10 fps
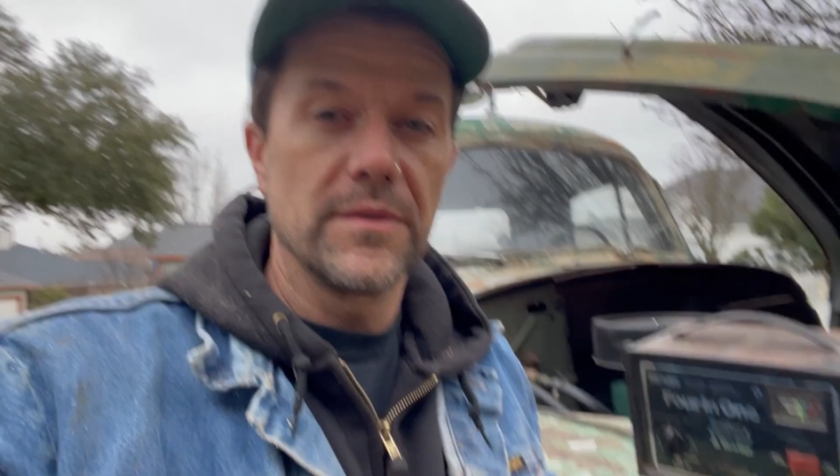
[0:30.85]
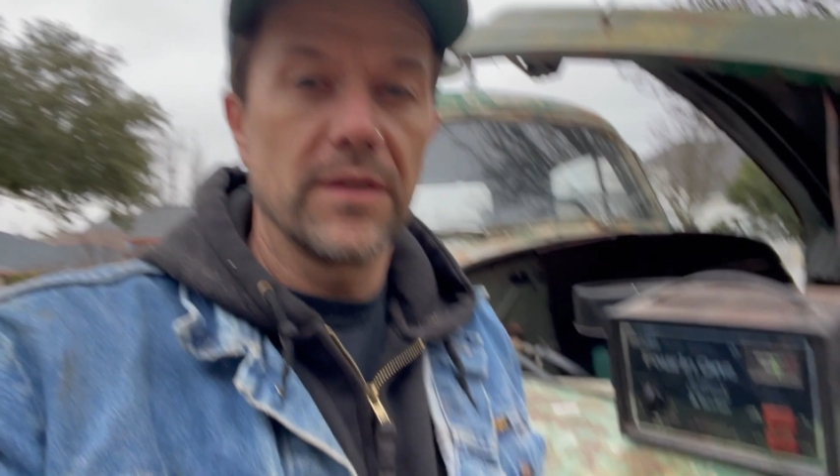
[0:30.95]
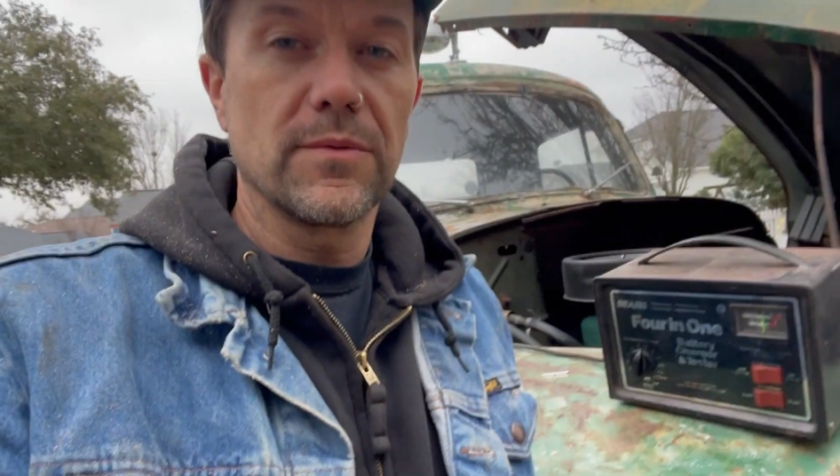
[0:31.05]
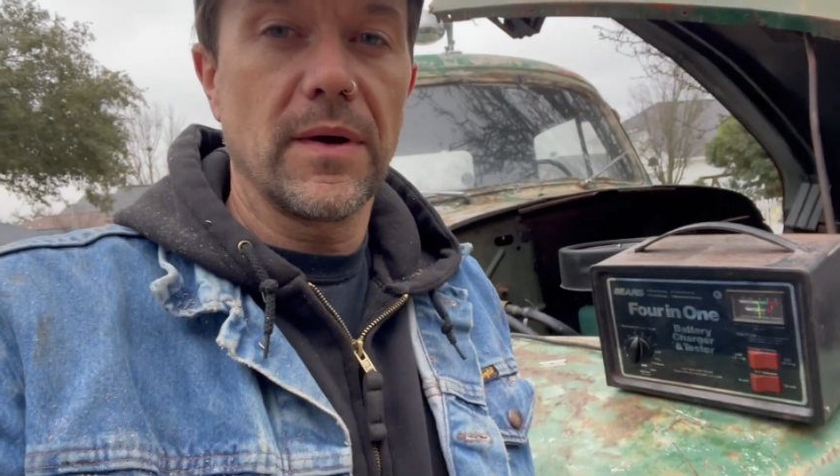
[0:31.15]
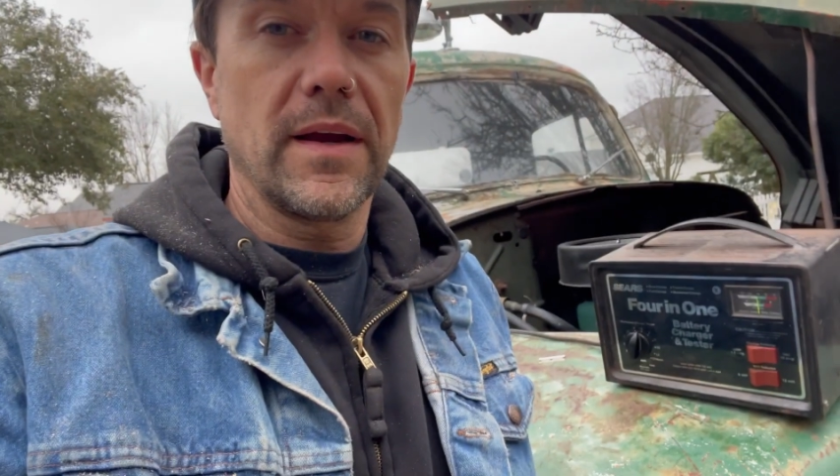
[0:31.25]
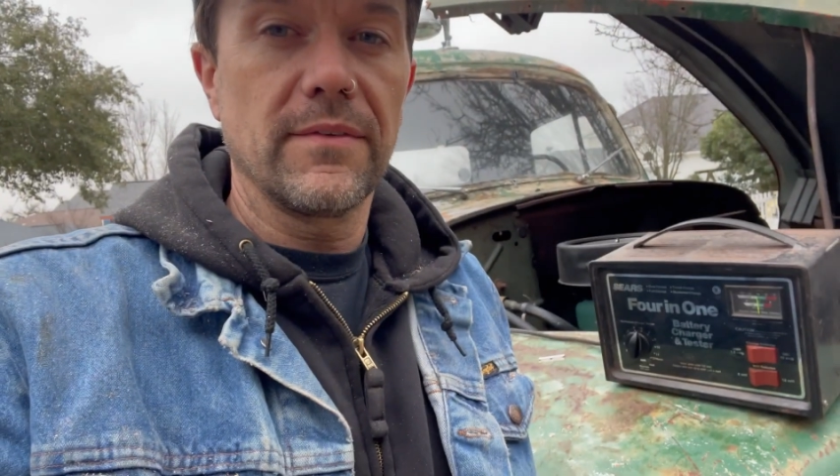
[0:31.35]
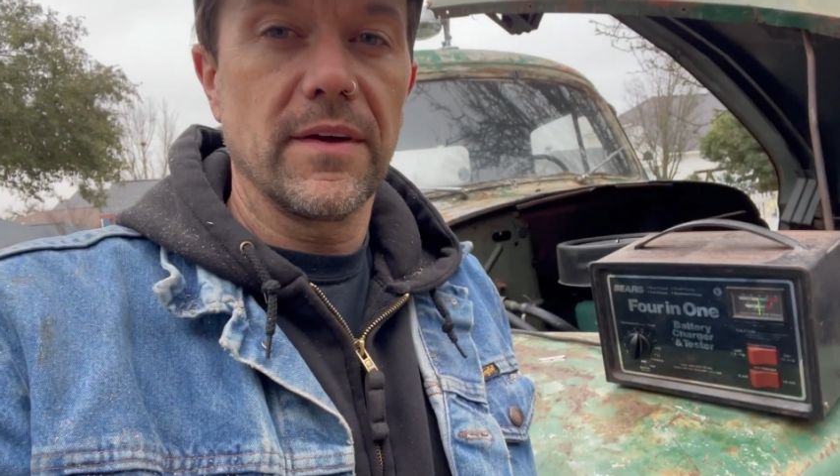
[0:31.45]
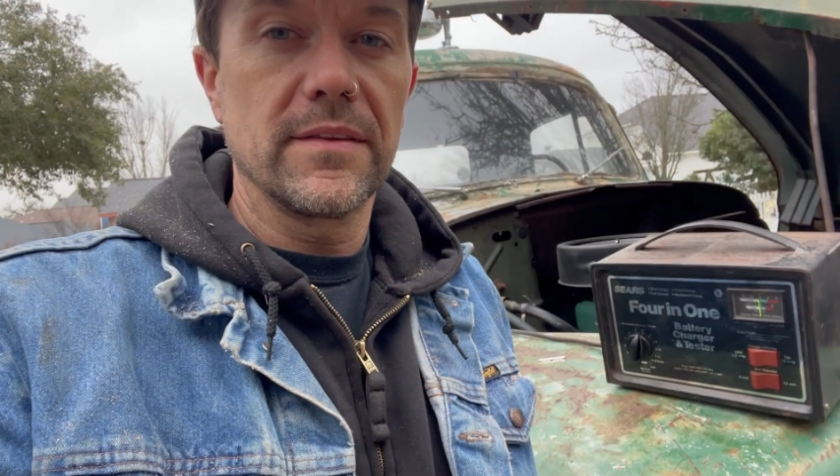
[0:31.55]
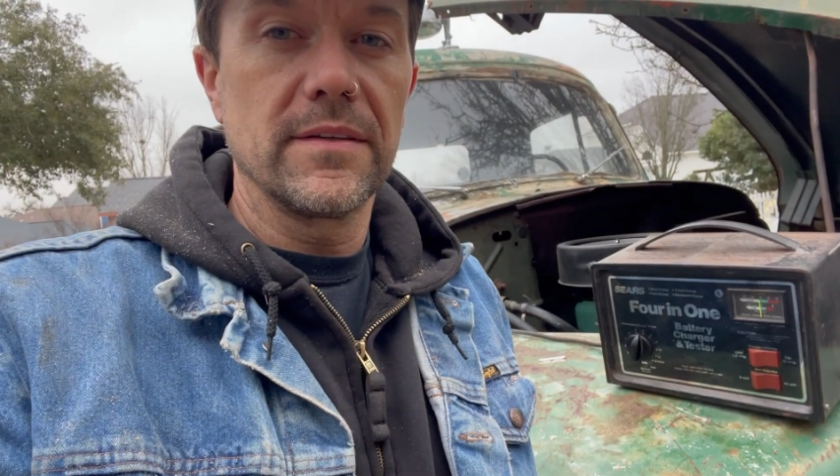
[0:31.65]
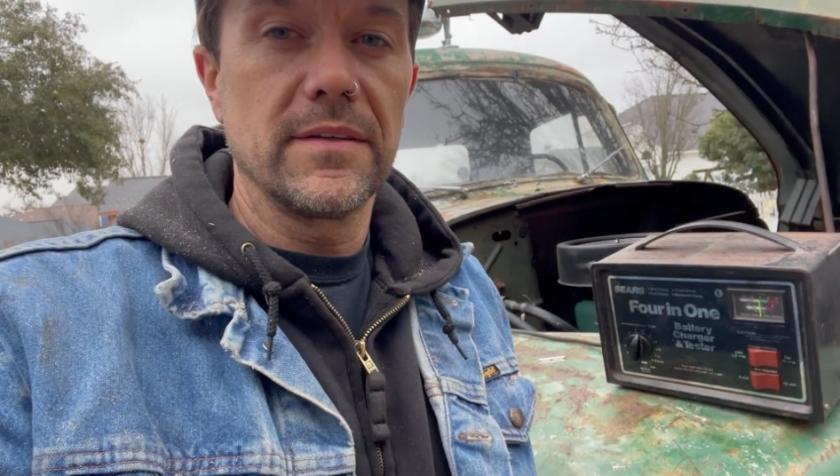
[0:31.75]
That's why I've
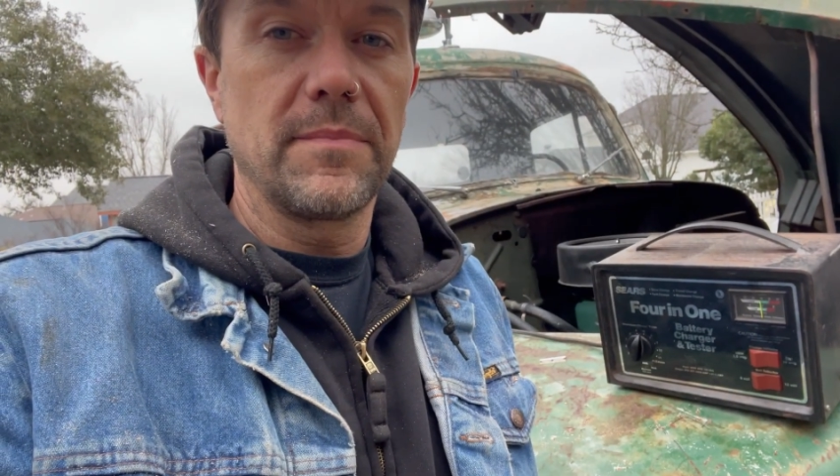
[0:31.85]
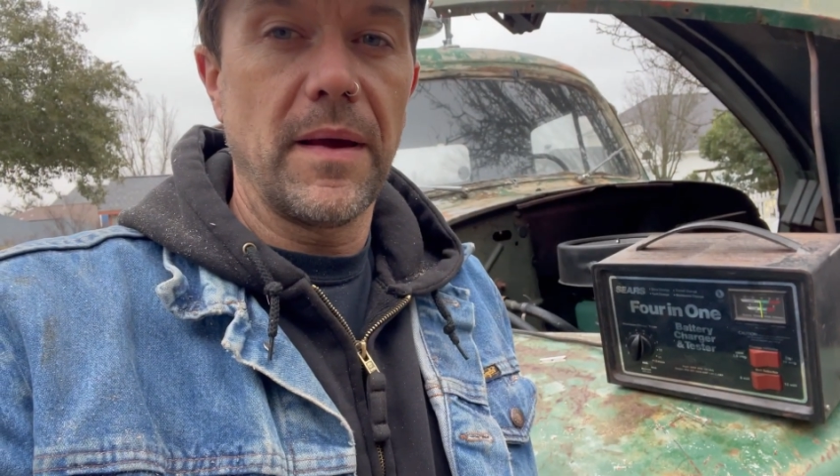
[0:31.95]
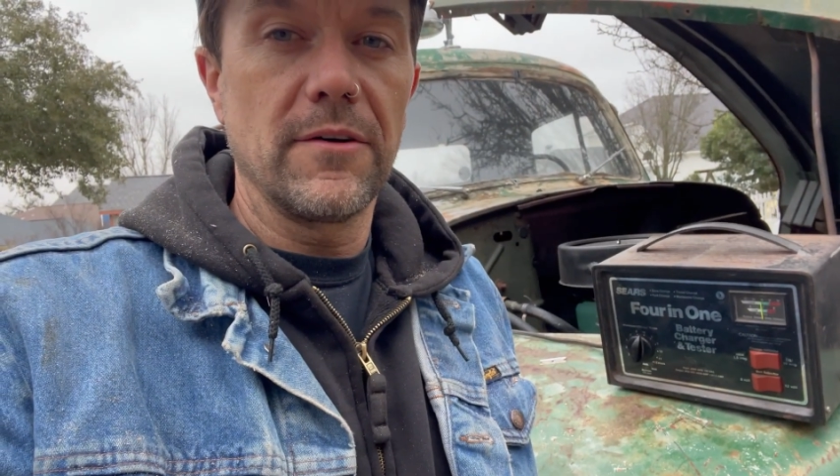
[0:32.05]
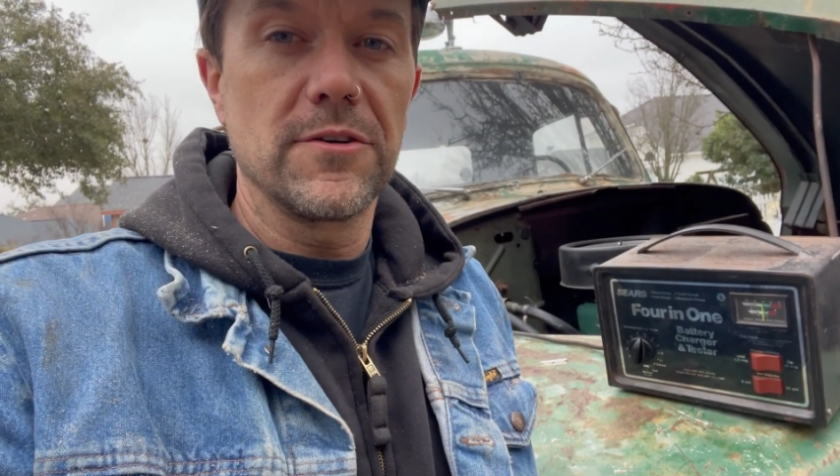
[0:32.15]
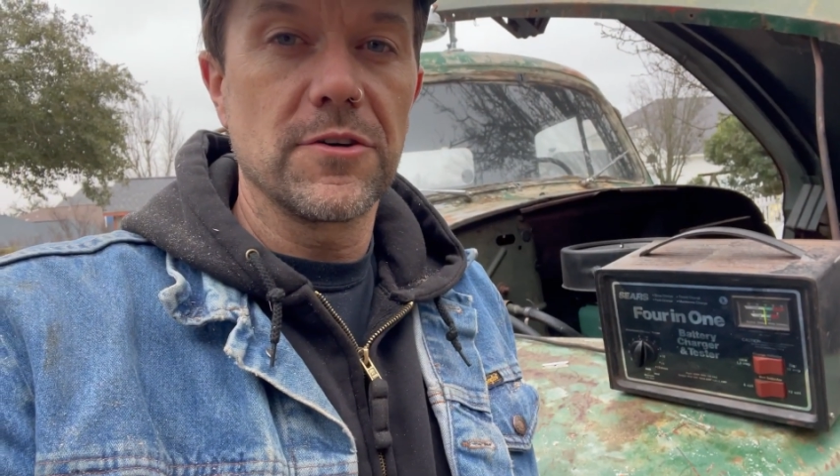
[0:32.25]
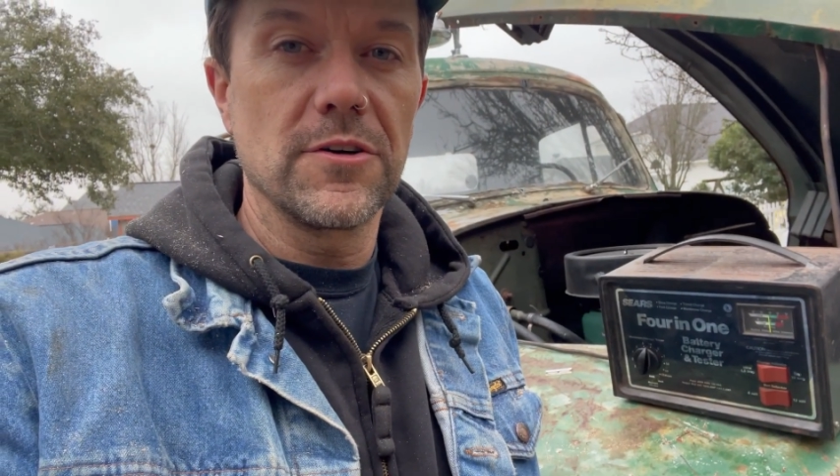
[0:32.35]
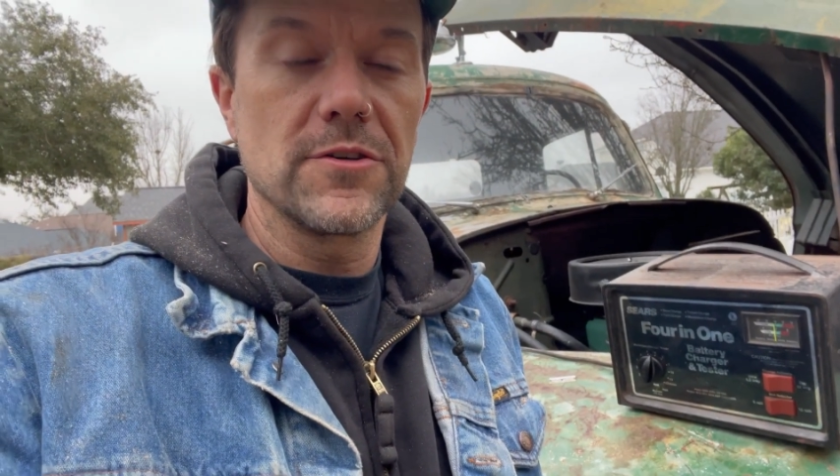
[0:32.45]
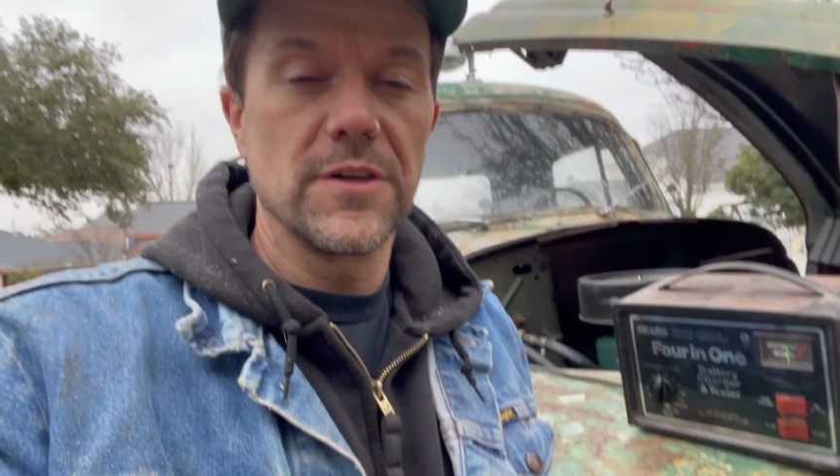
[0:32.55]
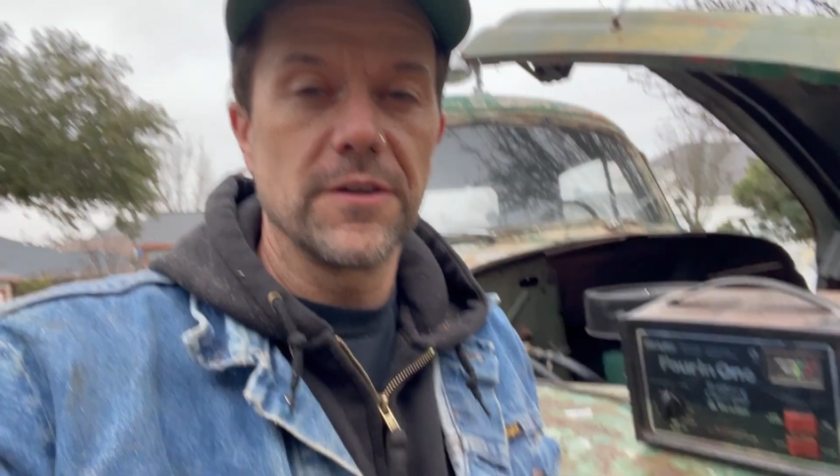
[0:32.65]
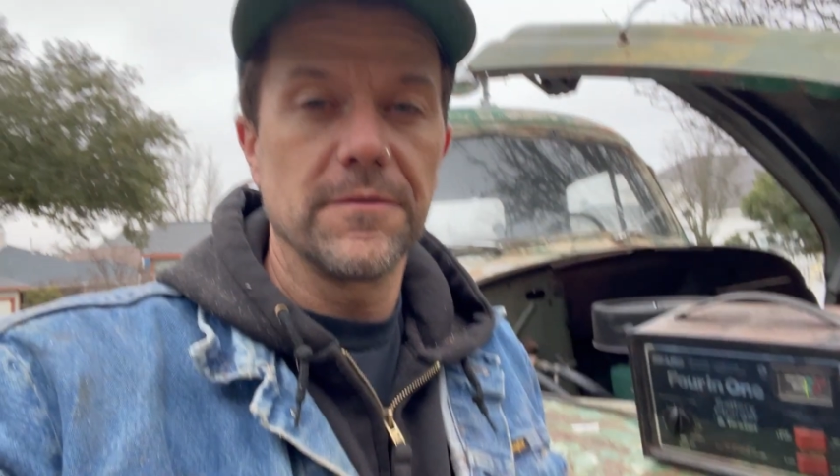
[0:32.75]
got the battery charger
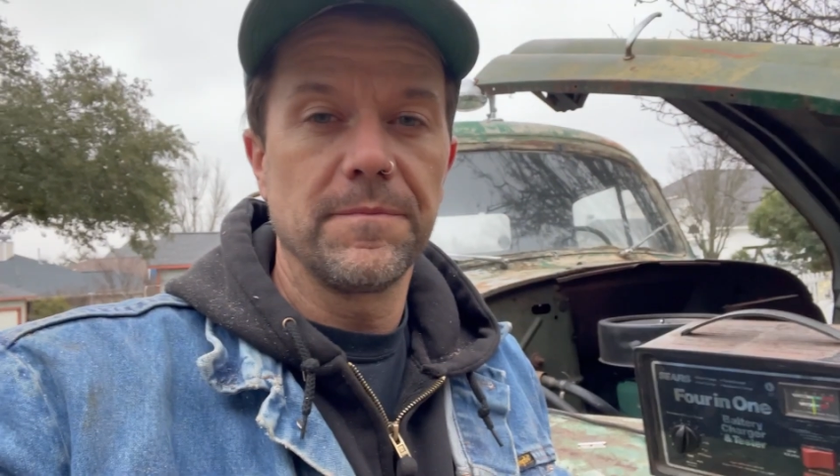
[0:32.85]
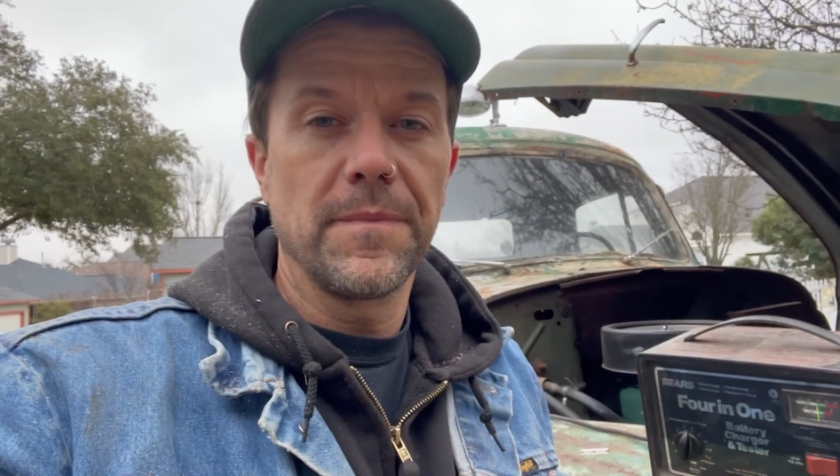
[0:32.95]
here.